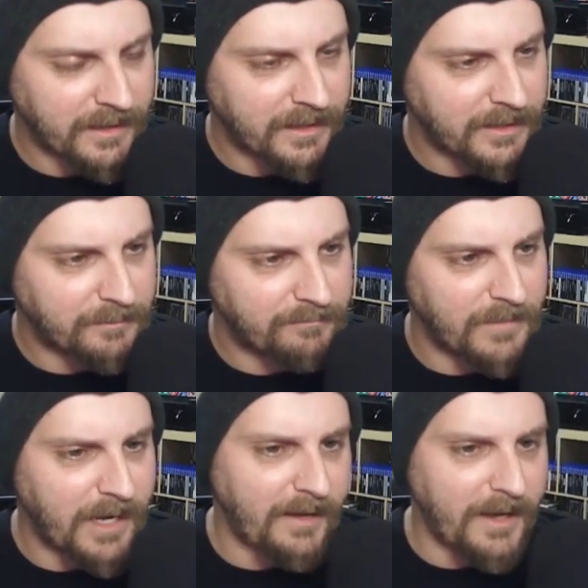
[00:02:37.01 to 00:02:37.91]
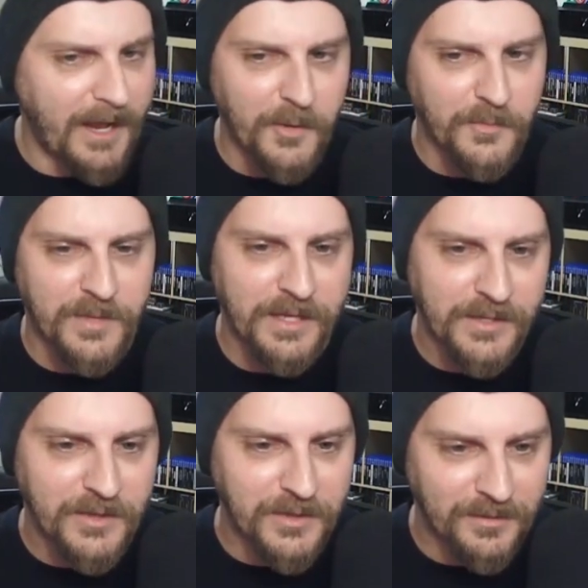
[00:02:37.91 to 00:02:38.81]
I don't think
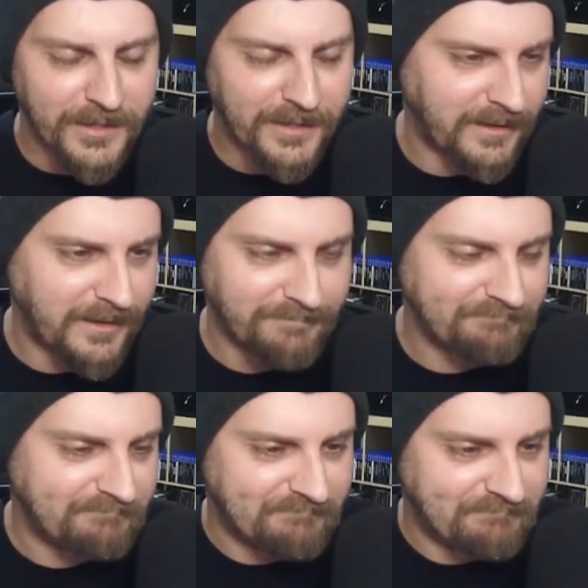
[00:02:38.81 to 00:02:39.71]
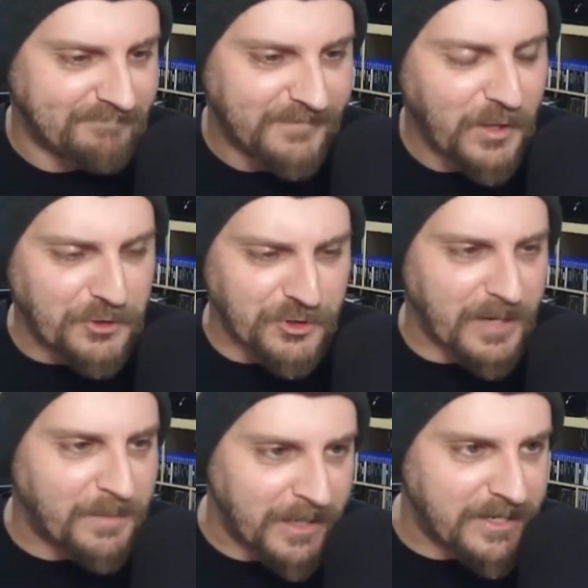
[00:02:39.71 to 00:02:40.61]
that they're just
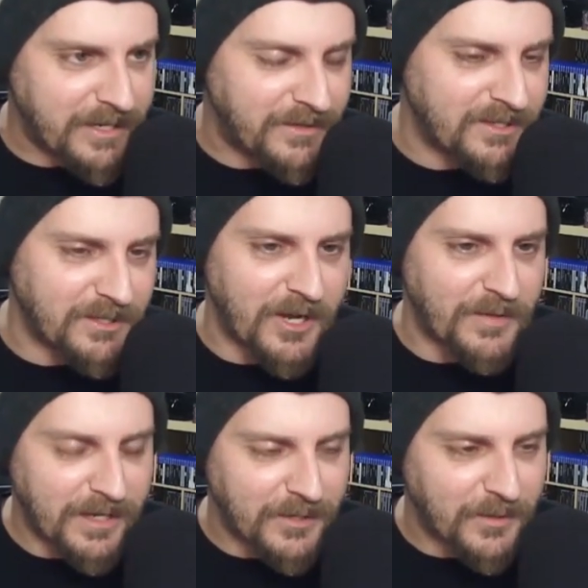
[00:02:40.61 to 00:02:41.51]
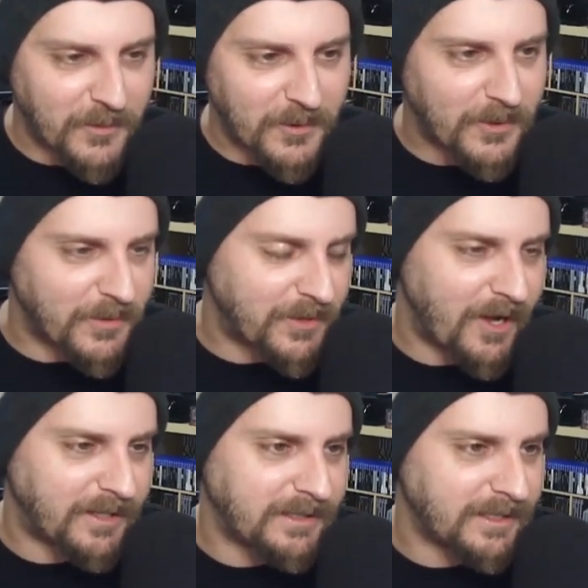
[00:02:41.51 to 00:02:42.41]
opinions. They're not the end of the world. They're
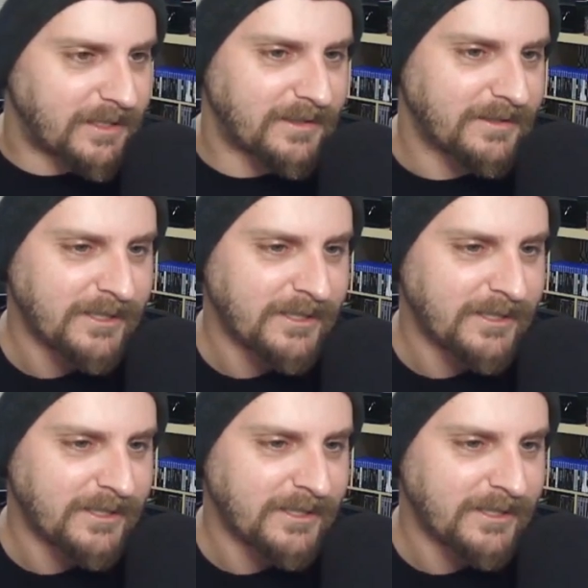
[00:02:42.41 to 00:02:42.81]
not.